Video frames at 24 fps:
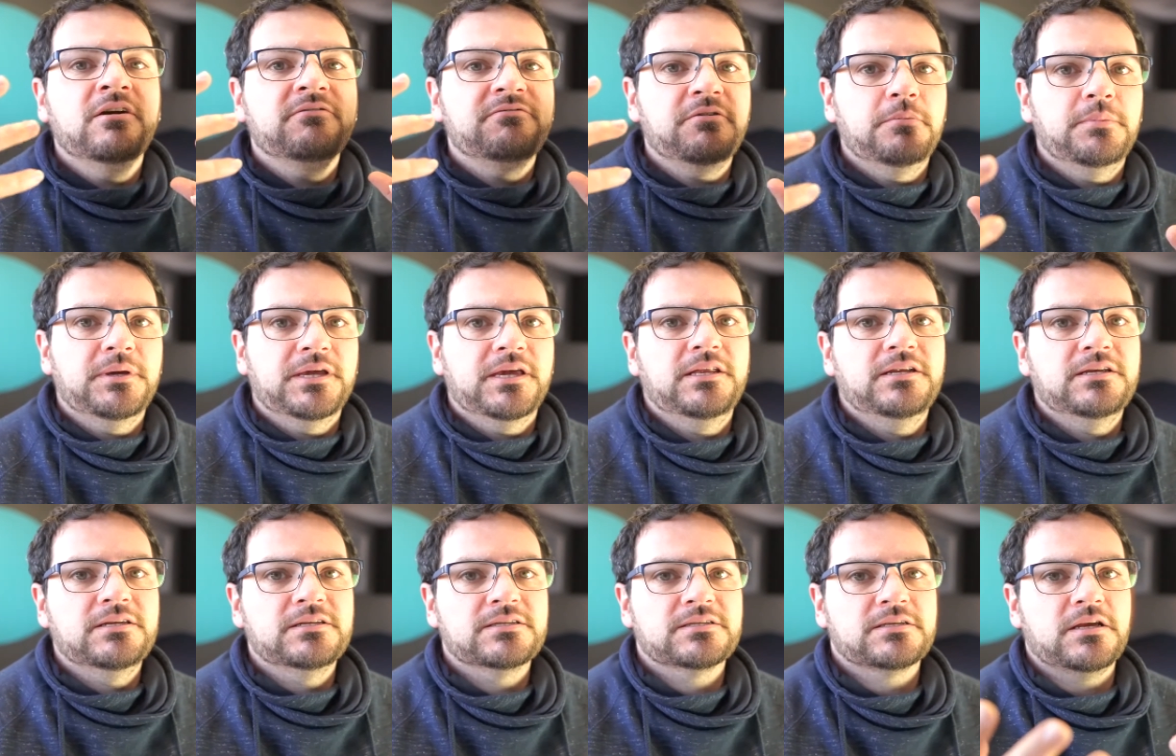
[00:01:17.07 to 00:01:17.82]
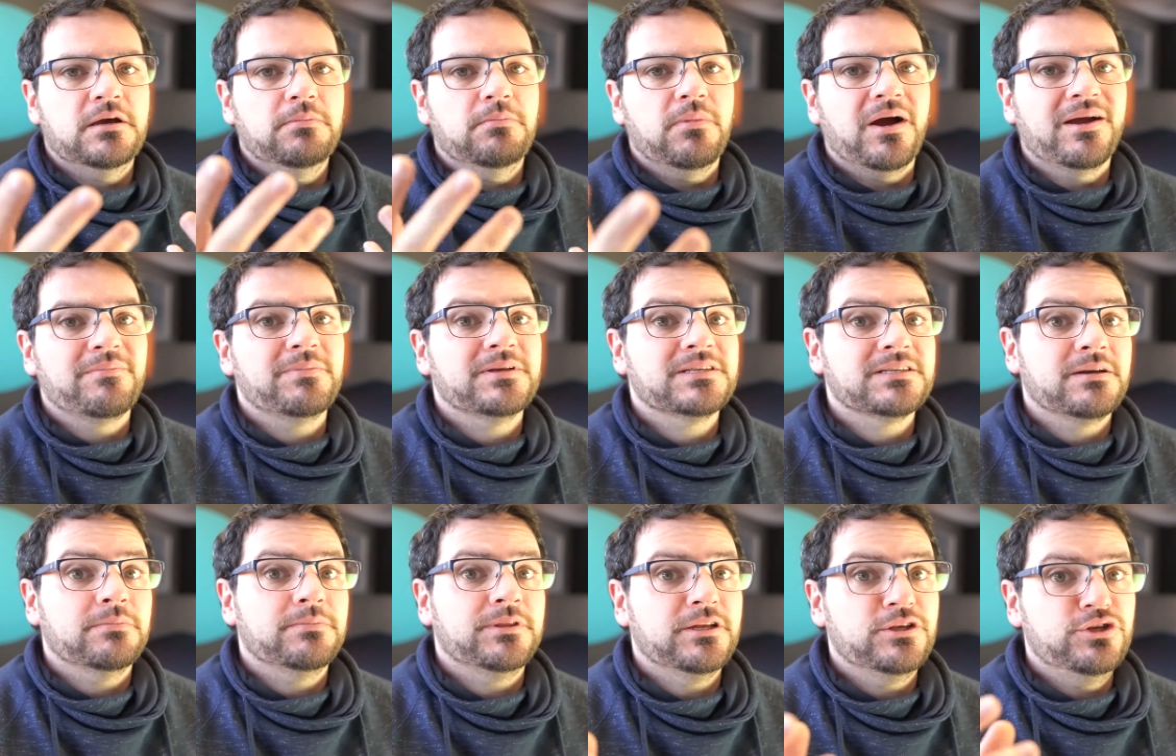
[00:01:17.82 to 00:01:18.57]
For beginners, it might be
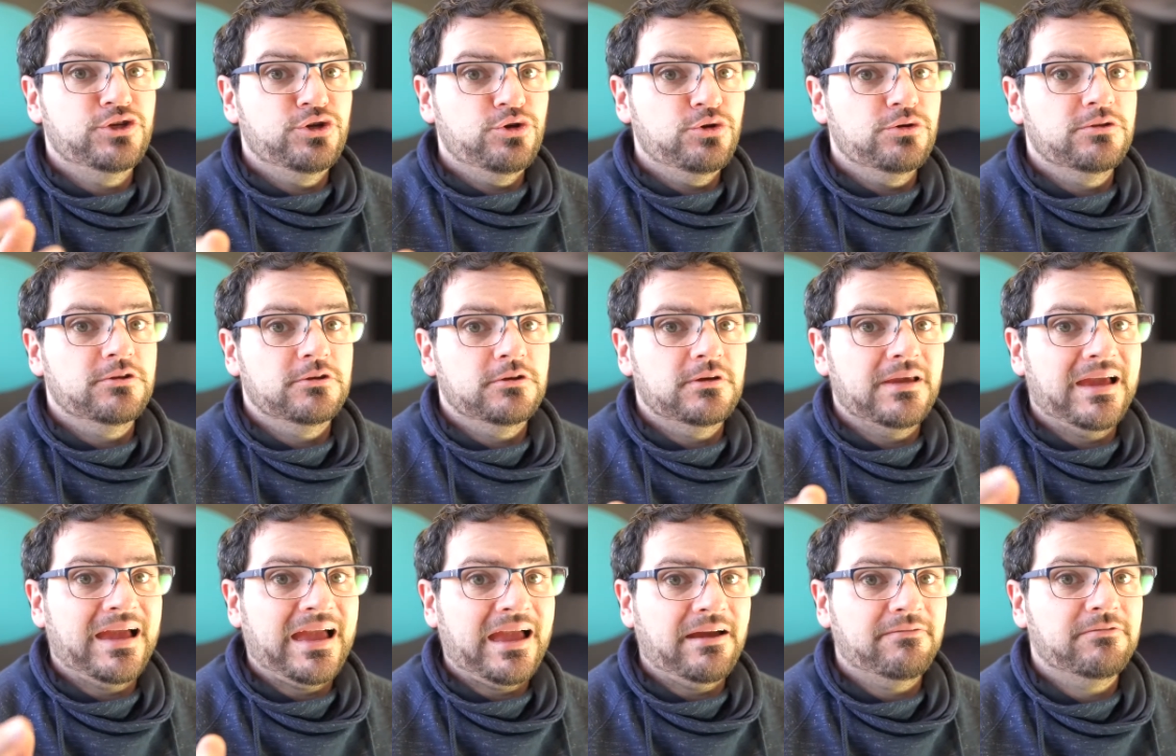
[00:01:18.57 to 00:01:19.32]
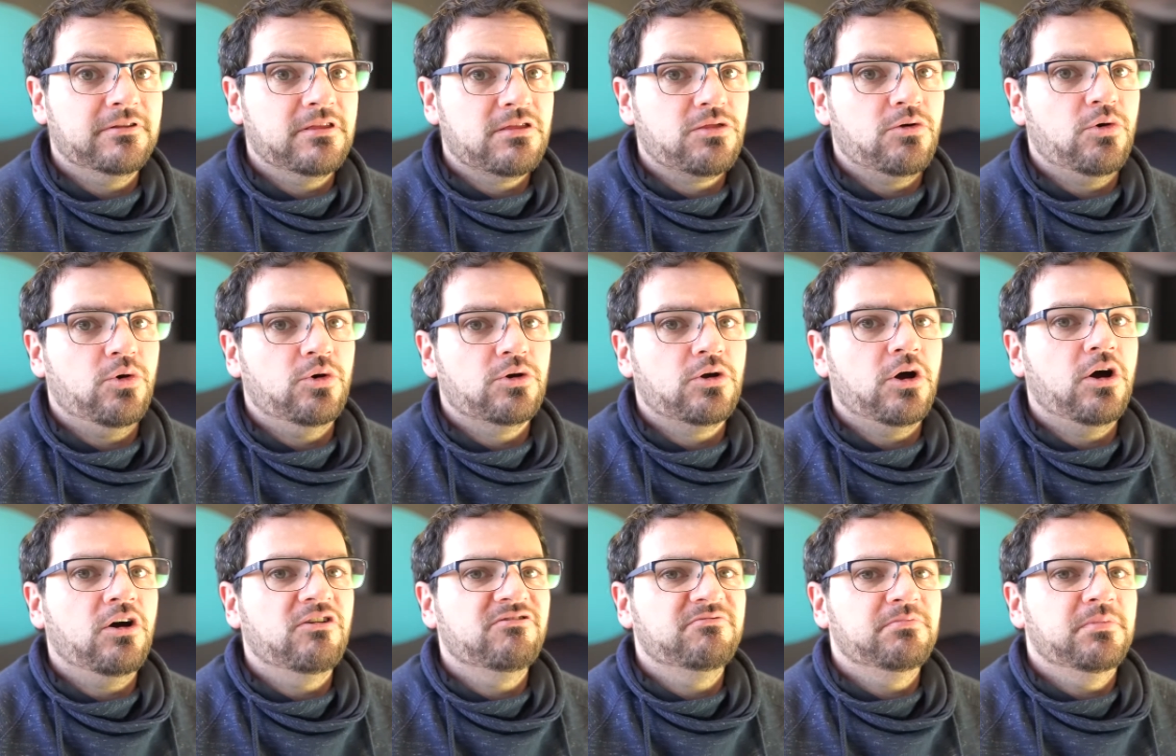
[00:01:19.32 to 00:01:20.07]
something new that you haven't thought
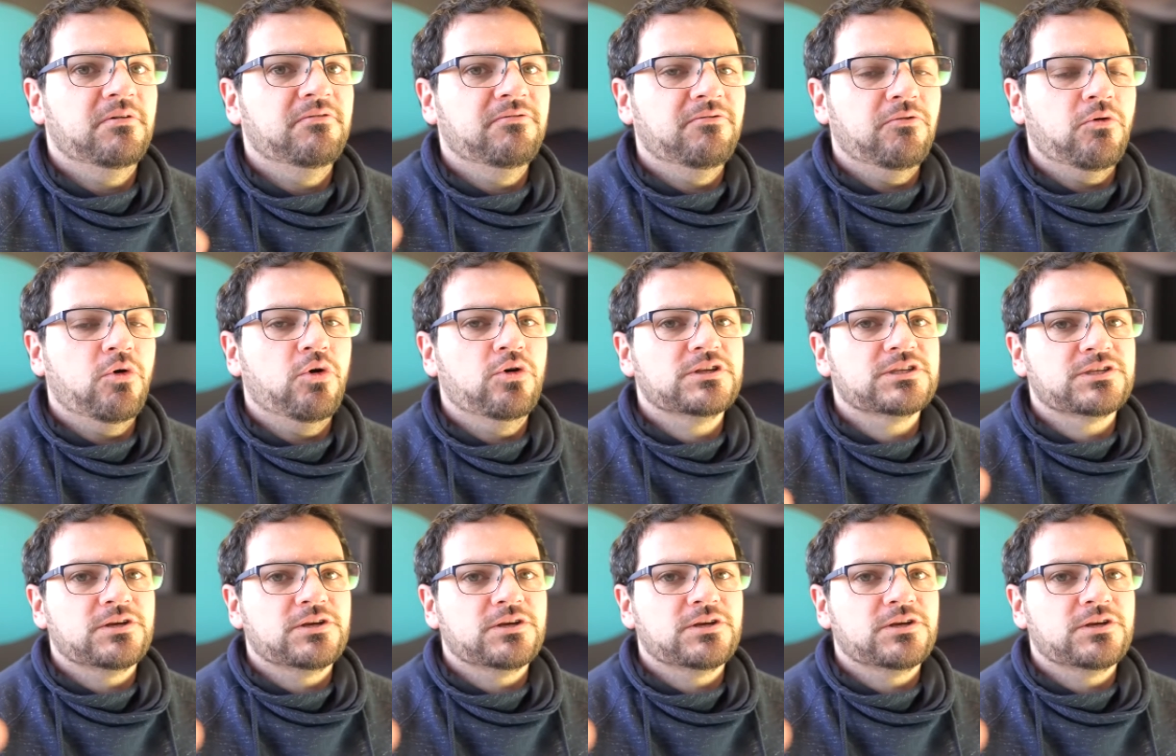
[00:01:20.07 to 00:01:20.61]
of before.